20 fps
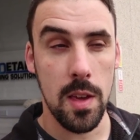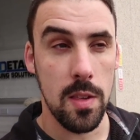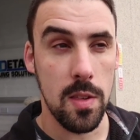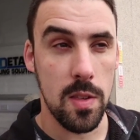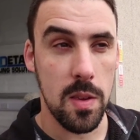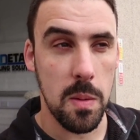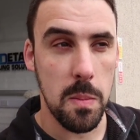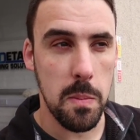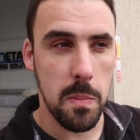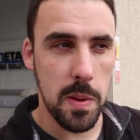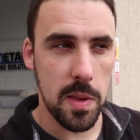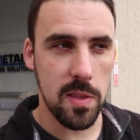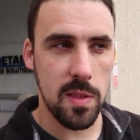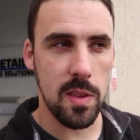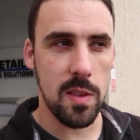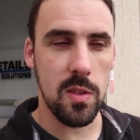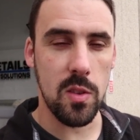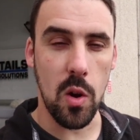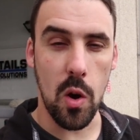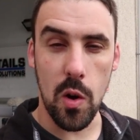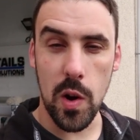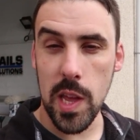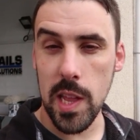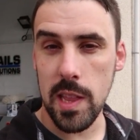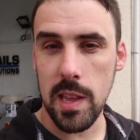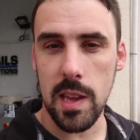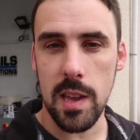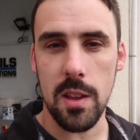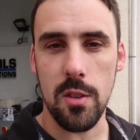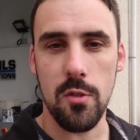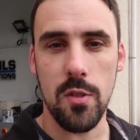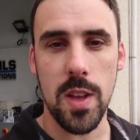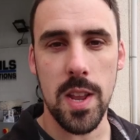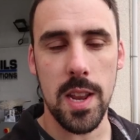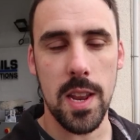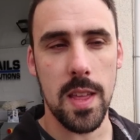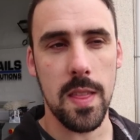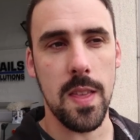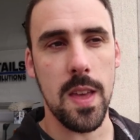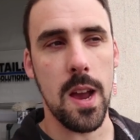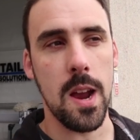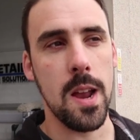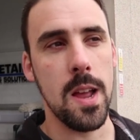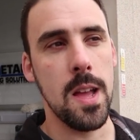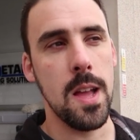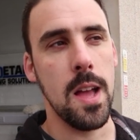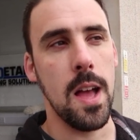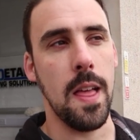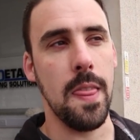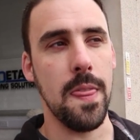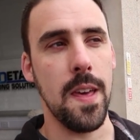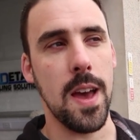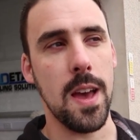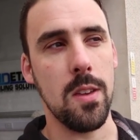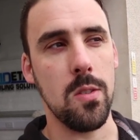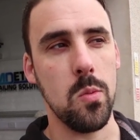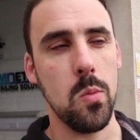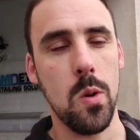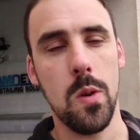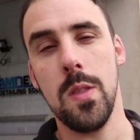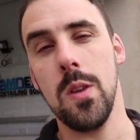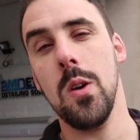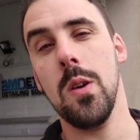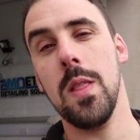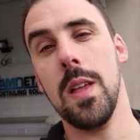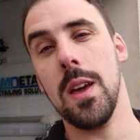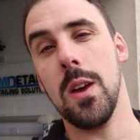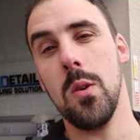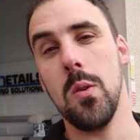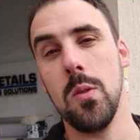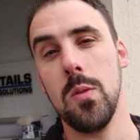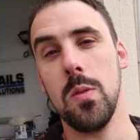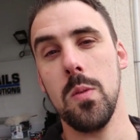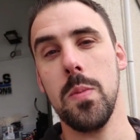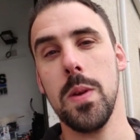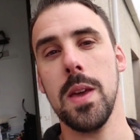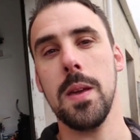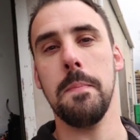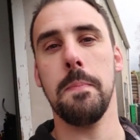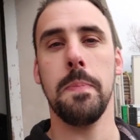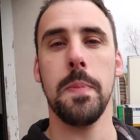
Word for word: some business orientated training in there, and that is what the online course will be.